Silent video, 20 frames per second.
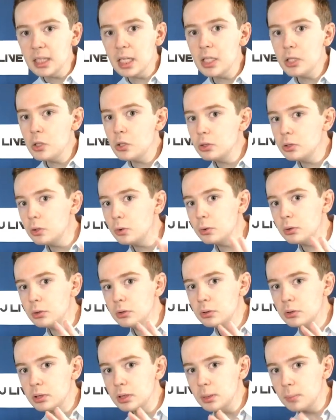and you
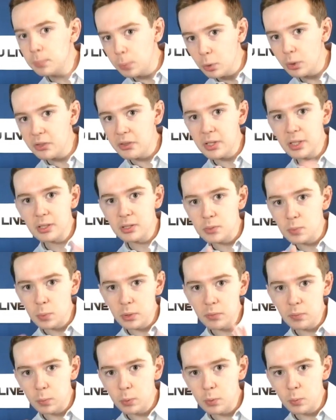doing some poor things
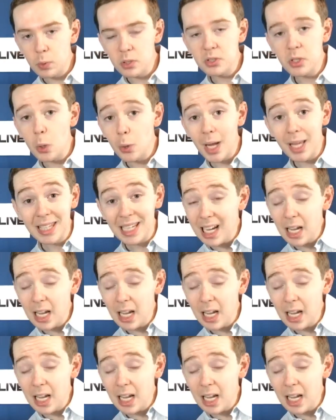with what's going on.